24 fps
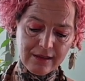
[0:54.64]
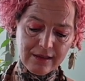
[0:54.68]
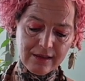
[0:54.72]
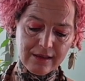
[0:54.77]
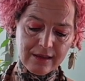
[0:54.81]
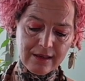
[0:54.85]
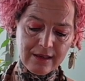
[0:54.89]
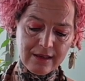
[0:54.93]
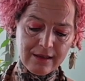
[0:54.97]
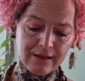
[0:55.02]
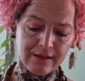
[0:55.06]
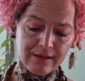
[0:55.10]

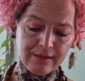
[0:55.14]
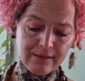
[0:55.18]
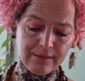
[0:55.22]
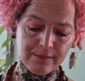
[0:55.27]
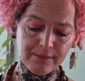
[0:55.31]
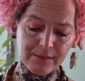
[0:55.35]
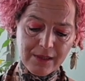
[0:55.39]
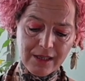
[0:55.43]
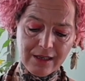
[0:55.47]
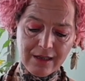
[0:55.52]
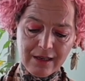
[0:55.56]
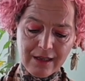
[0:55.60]

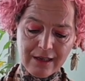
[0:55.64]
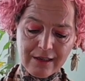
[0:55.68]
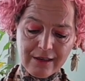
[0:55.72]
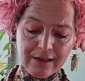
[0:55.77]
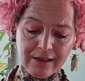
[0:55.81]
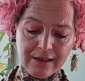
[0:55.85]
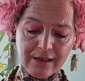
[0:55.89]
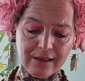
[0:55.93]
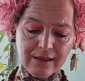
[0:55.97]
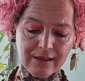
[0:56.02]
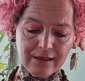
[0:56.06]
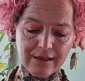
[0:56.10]
the
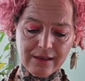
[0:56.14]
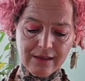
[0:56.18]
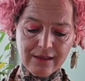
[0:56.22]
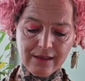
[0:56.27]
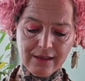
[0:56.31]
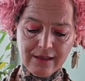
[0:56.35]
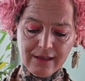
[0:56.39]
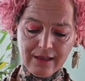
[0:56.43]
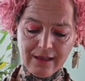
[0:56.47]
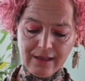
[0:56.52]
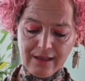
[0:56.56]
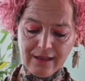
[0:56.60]
colour
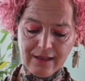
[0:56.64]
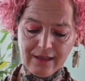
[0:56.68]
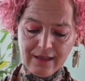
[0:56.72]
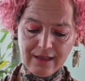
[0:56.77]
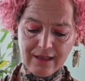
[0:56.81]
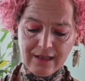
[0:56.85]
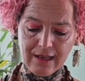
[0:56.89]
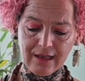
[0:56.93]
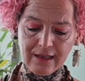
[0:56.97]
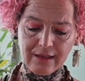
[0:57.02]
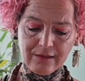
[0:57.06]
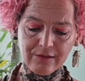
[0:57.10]

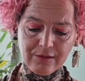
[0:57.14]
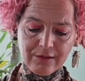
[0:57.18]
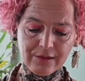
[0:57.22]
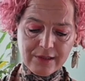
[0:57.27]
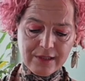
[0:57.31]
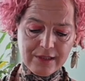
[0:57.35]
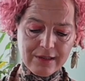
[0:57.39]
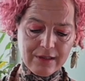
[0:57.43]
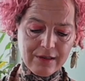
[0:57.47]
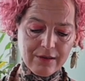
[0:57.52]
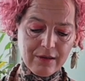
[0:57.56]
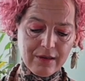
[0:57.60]
and
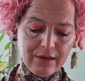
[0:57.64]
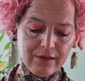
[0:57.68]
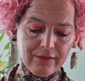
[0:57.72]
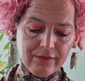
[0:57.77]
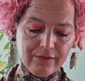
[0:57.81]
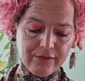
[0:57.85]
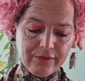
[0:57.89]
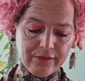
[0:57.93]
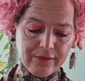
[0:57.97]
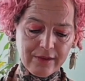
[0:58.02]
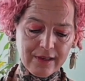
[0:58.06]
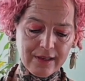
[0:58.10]
also
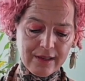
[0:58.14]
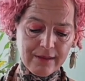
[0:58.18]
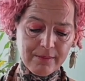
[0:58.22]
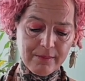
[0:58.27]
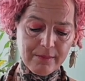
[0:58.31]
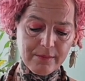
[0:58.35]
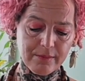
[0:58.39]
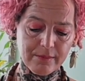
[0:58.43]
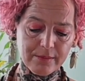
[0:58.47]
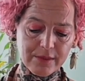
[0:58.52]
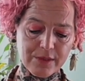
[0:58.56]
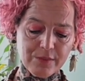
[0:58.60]
of
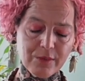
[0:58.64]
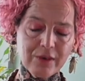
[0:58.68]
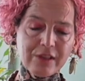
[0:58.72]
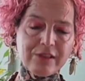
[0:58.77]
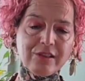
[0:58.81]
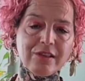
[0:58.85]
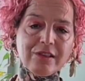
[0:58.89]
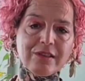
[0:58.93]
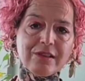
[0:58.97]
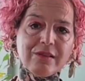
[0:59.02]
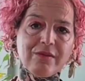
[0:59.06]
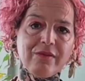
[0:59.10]

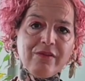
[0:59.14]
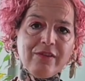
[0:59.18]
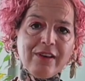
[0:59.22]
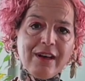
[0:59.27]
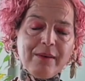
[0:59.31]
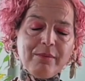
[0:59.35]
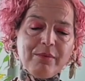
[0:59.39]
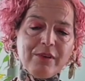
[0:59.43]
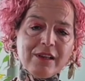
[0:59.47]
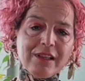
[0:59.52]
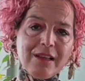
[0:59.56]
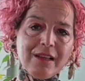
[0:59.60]
swatches of fabric